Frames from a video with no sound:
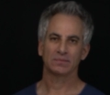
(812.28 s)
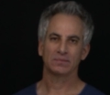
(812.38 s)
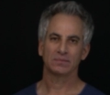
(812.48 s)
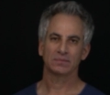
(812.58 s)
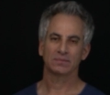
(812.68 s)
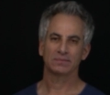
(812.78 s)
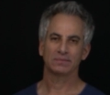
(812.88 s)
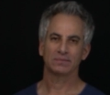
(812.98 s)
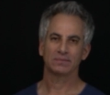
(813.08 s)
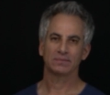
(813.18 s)

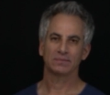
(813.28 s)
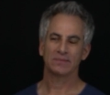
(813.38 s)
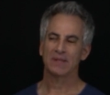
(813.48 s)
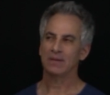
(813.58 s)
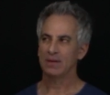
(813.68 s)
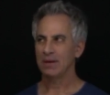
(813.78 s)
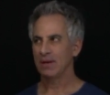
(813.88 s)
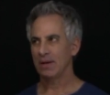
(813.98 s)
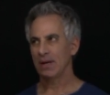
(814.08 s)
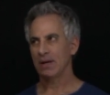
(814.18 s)

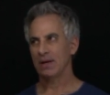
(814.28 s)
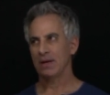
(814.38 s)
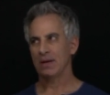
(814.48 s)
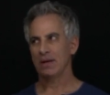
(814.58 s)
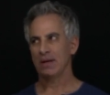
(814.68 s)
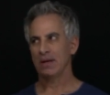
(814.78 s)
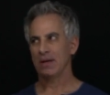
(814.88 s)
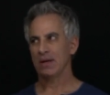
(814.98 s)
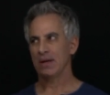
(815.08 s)
(silence)